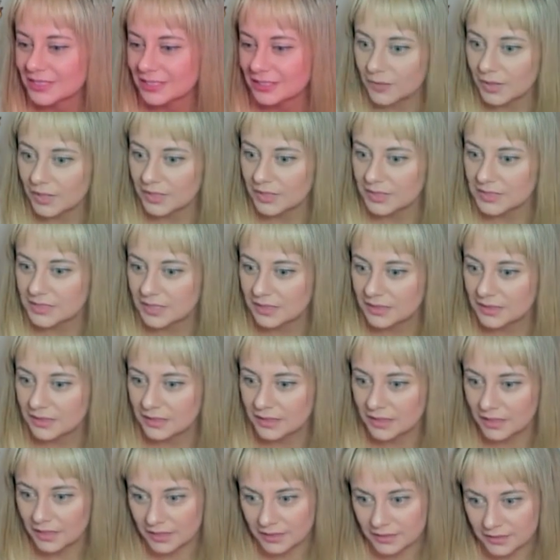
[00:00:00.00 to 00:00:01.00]
Oh, let's get the
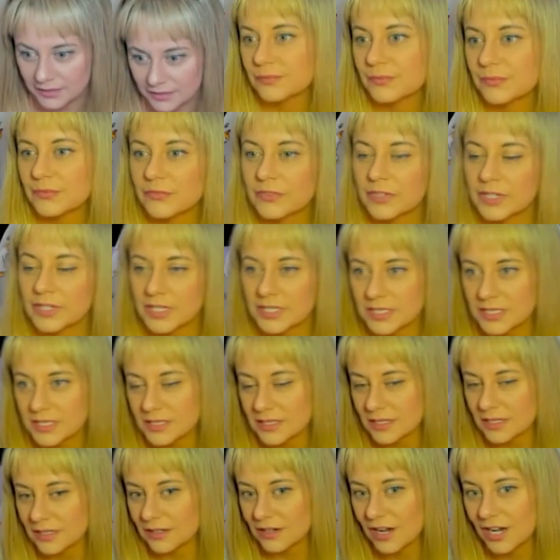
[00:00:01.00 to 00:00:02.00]
gun. Vanessa's
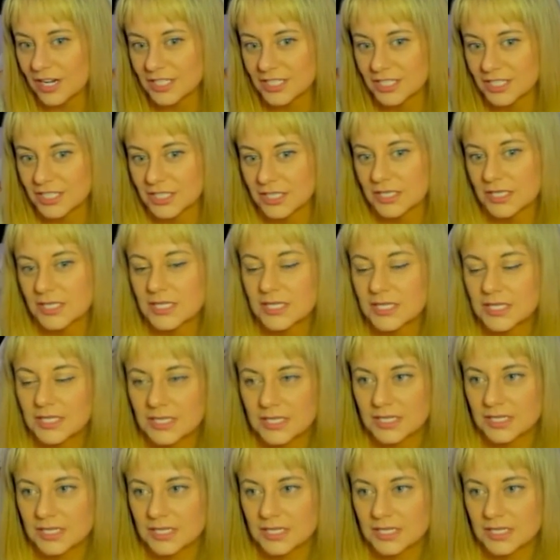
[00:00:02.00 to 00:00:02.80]
unconscious.